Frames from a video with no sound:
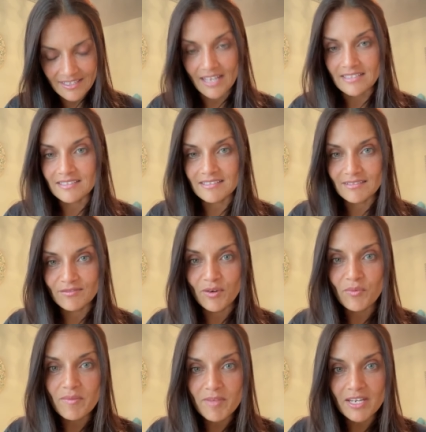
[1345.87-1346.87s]
Yes.
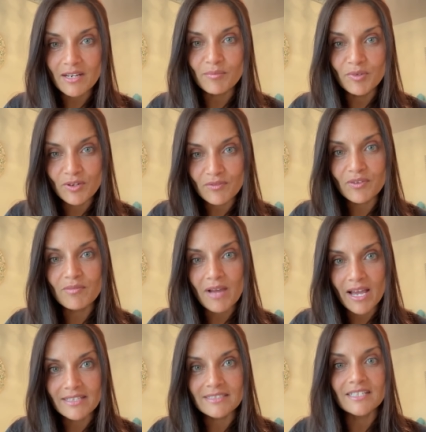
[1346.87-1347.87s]
For women, a beautiful
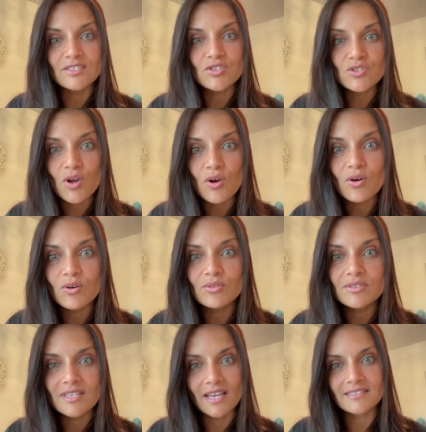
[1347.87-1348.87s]
mind is
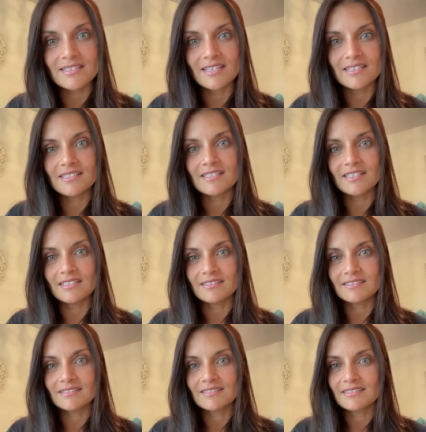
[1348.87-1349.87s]
so sexy, isn't
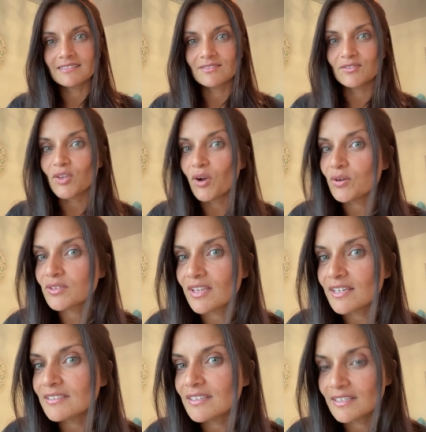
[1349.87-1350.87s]
it? So
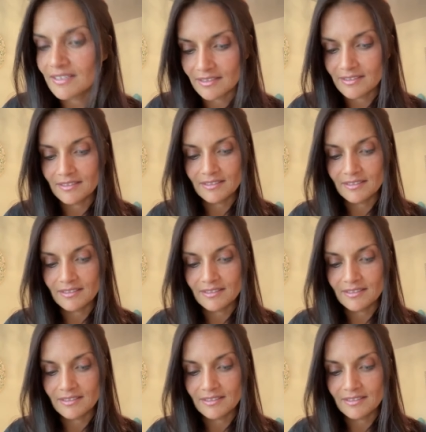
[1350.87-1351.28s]
sexy.